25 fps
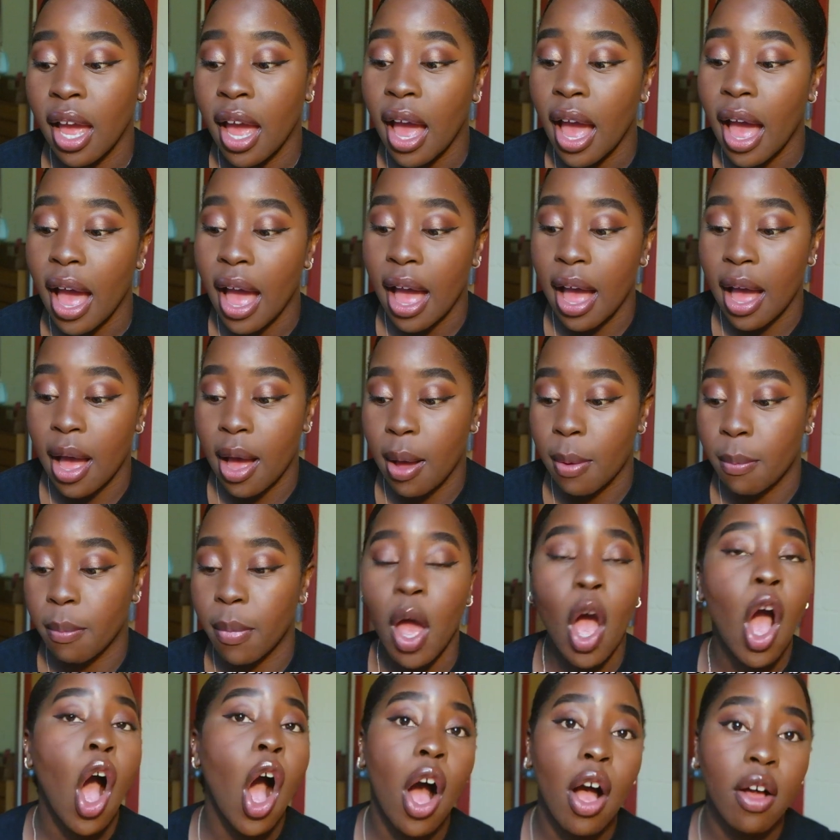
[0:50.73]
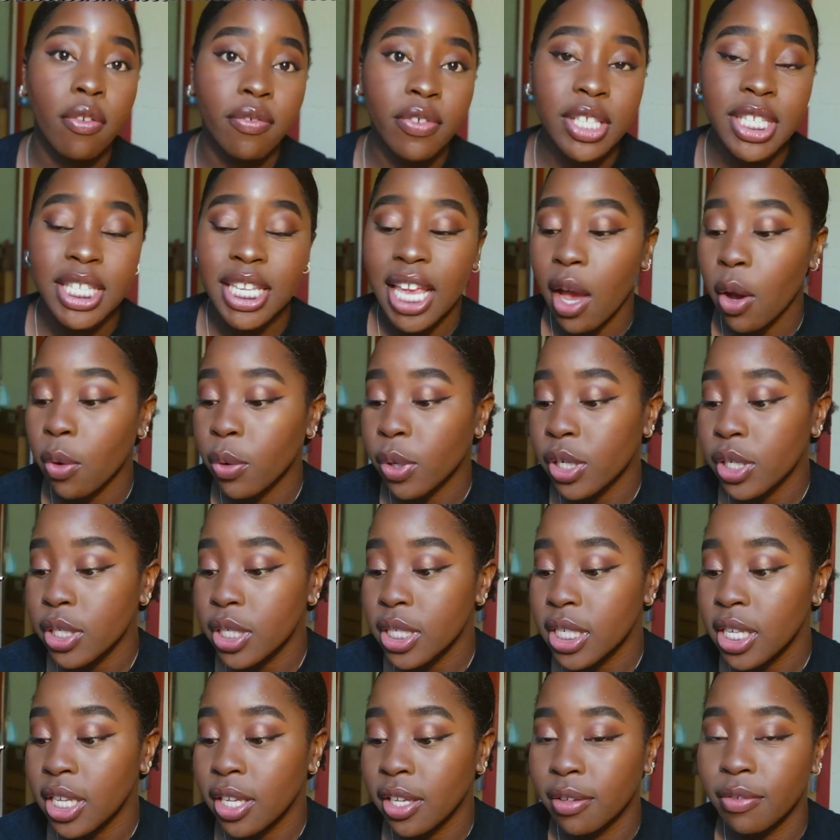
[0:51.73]
office
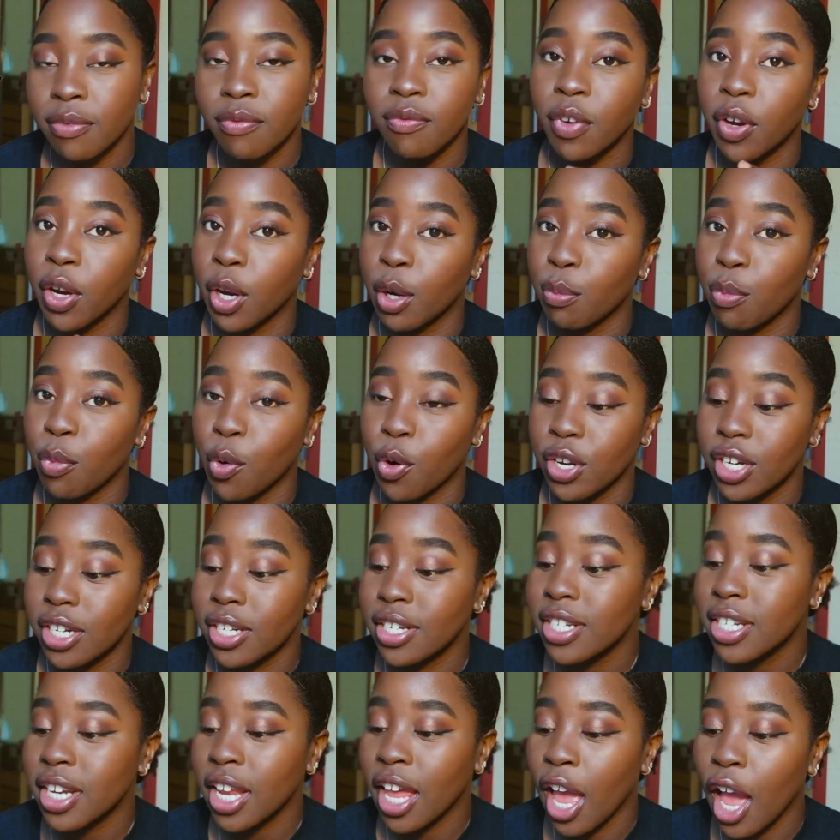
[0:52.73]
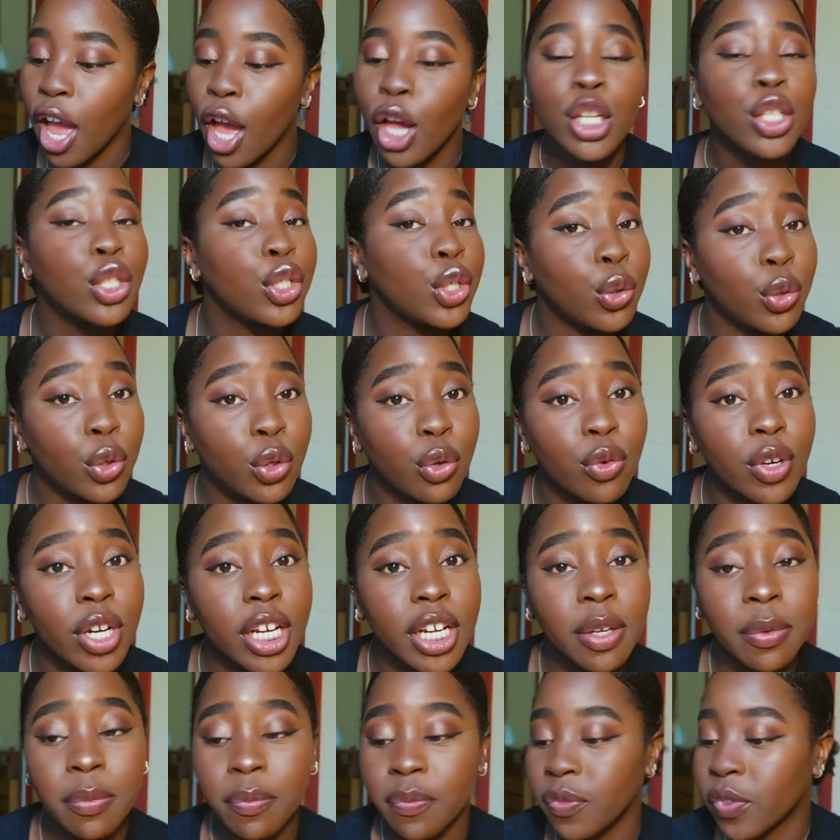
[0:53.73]
hours, very important,
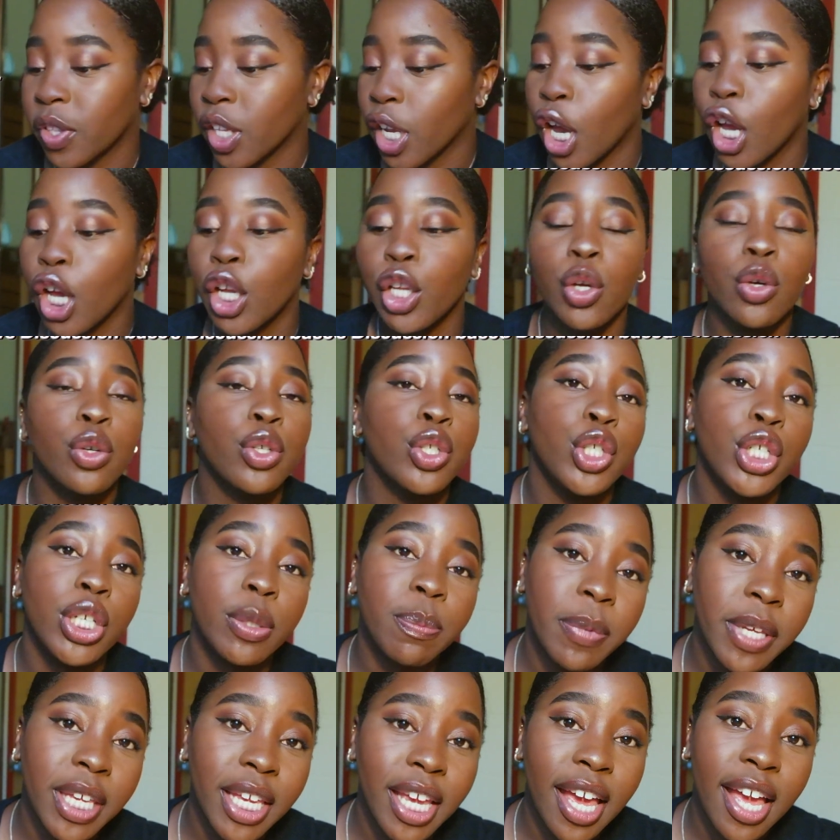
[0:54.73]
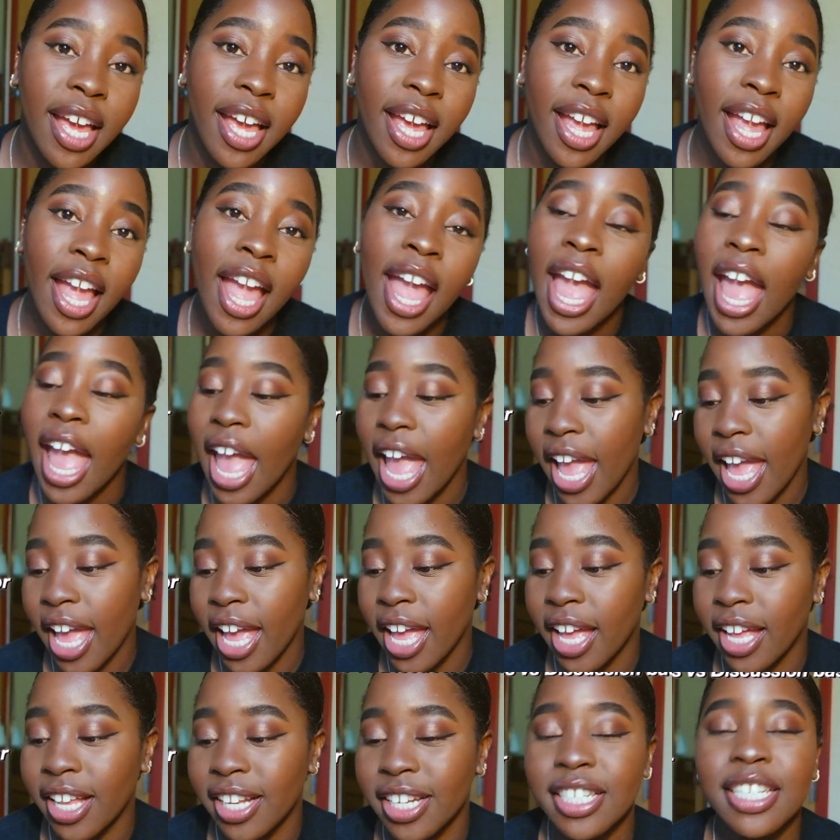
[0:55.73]
tutoring, your GPA,
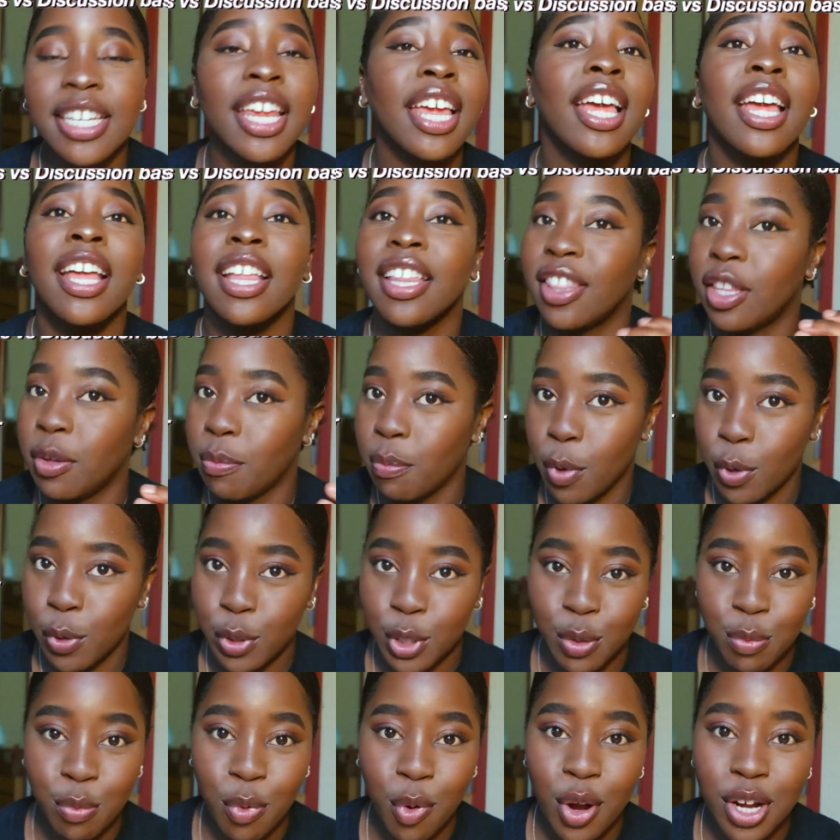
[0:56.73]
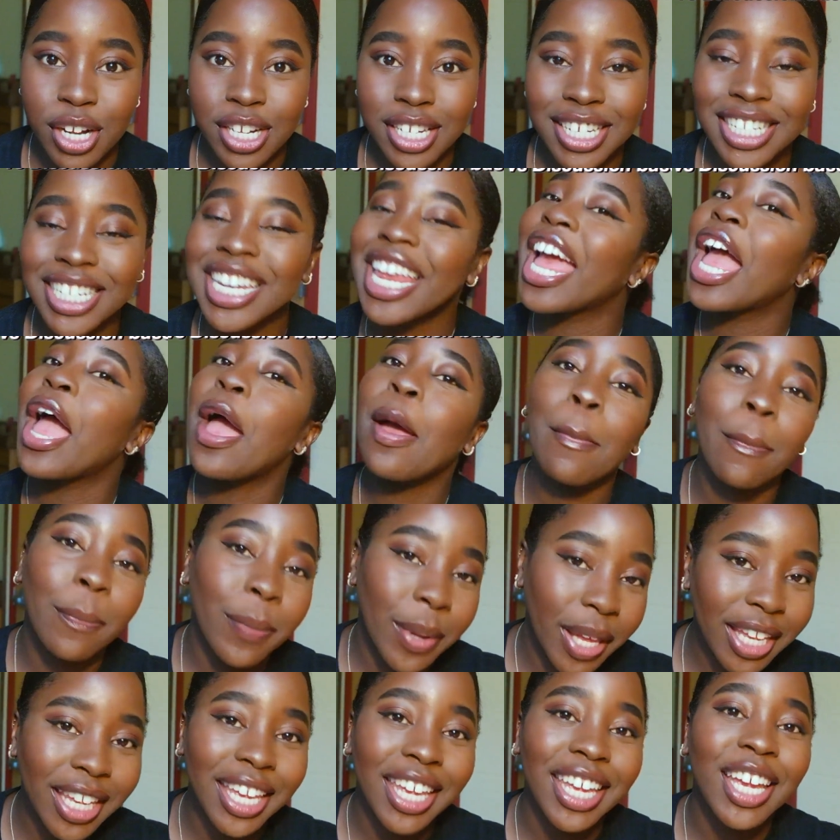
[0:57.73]
and the most important,
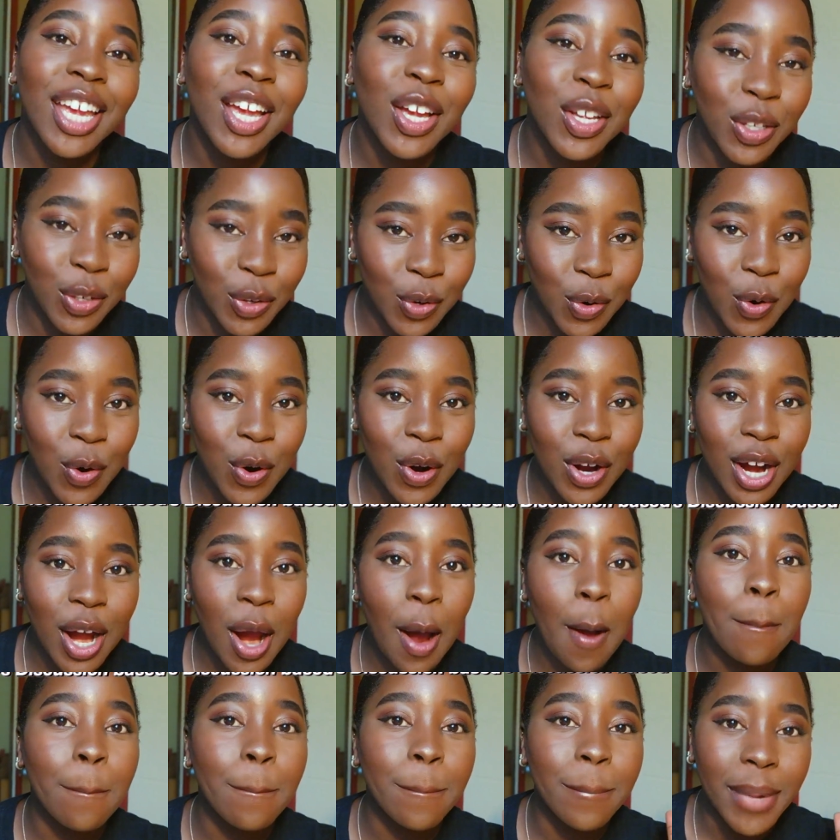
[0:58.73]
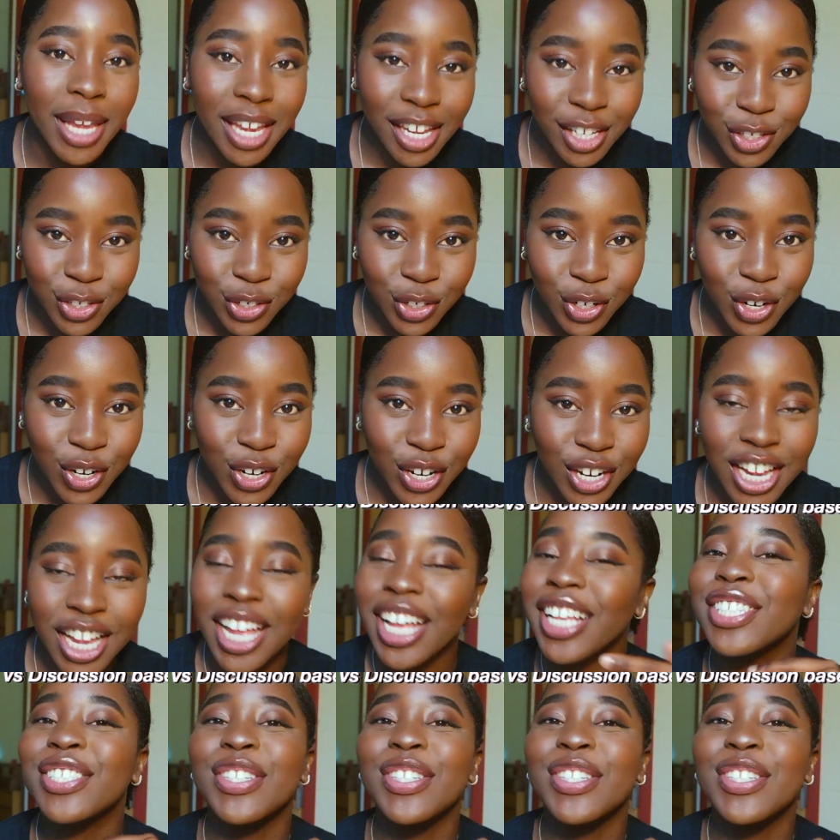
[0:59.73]
picking your major. So